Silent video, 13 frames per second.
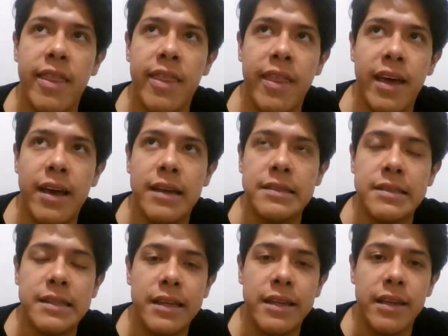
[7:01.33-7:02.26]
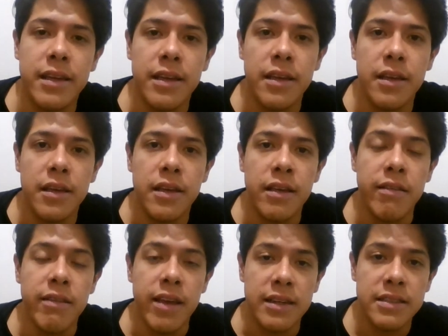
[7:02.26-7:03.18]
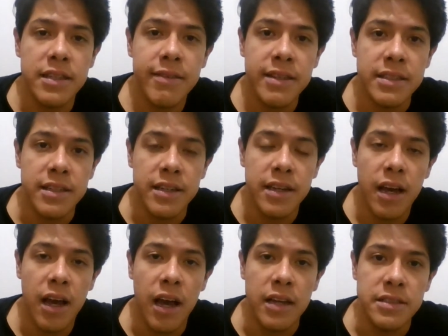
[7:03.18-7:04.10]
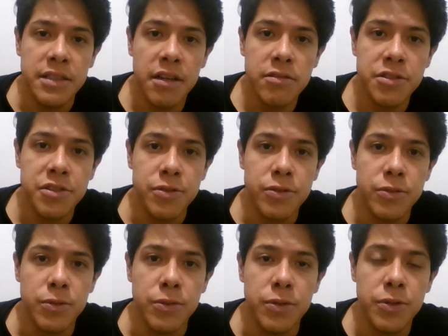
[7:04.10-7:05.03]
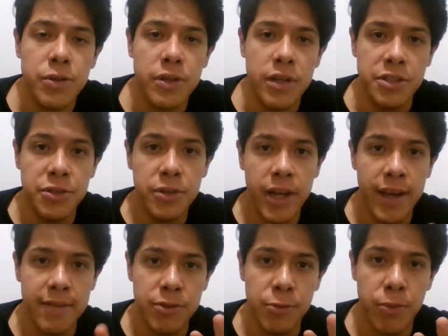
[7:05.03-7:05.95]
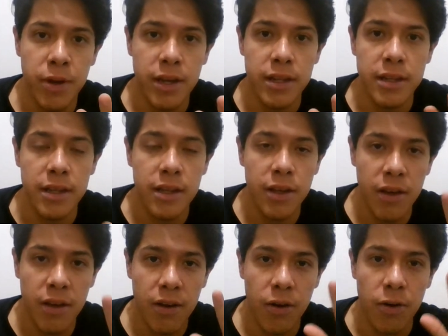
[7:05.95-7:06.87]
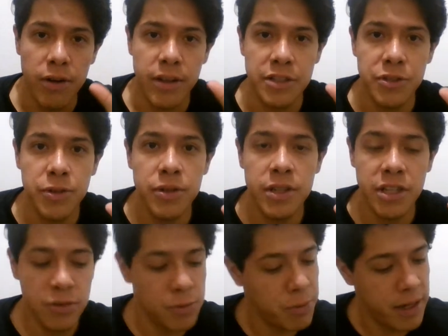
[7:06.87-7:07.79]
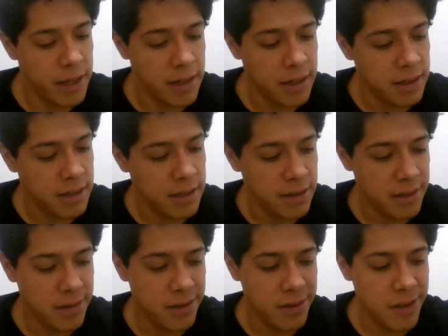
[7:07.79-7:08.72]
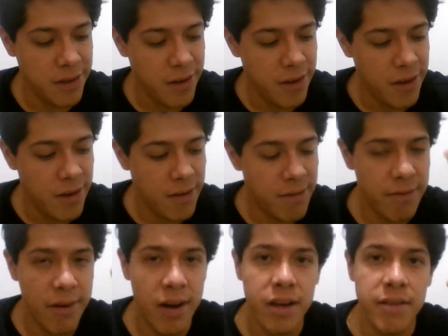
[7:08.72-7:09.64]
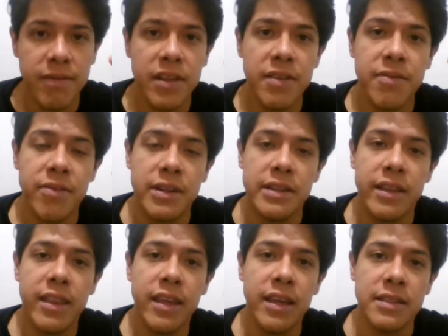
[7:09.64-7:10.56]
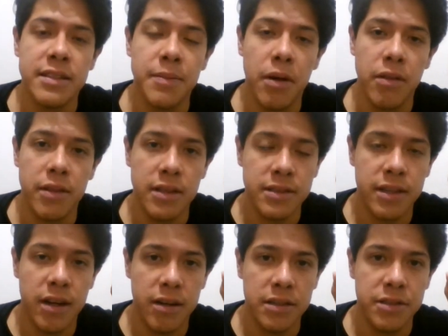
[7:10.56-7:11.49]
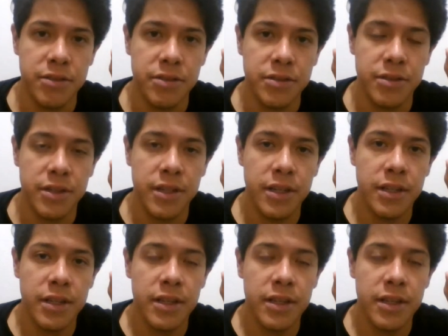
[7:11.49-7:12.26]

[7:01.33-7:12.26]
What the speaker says: that in the activity I told you that you have to write, or that you need to write 5 different things about these characters, okay?